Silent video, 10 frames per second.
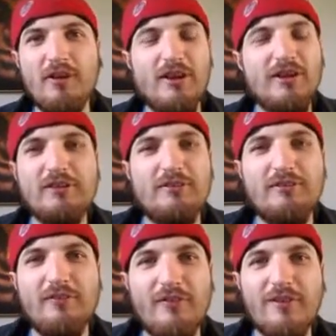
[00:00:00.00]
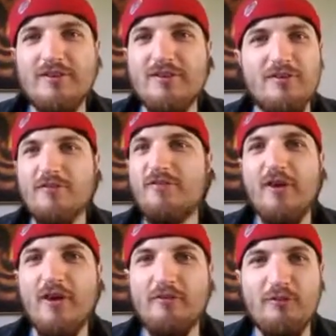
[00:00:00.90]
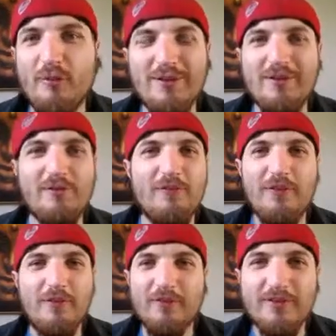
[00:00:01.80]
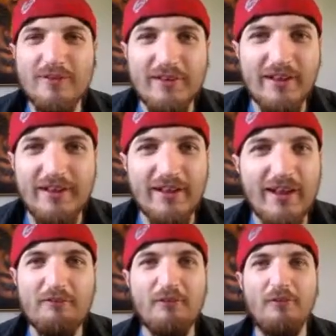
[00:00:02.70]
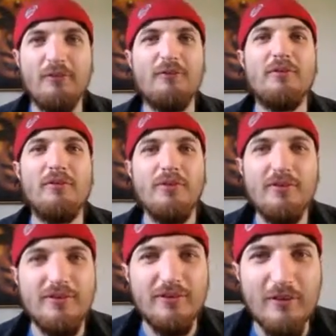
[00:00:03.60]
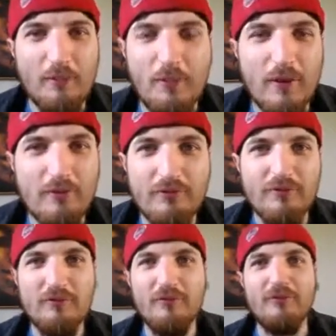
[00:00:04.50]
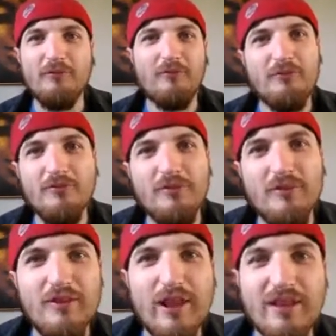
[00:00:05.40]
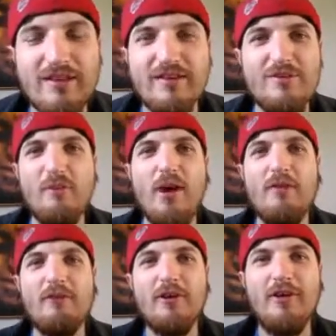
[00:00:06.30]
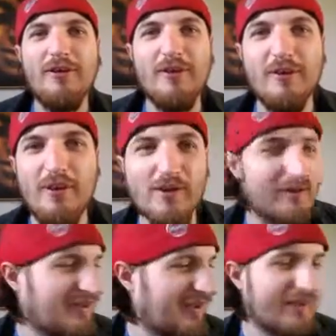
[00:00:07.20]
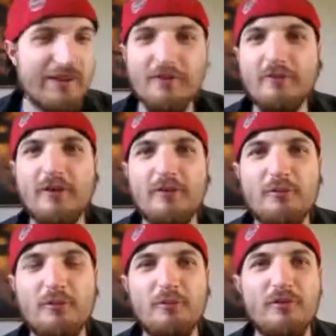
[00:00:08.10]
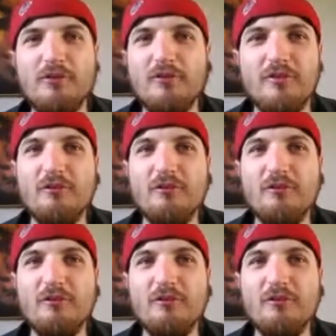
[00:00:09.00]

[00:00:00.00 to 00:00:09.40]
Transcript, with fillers: like, for instance, 5:24 in the afternoon, opposed to 12 o'clock at night, I think the first one was, or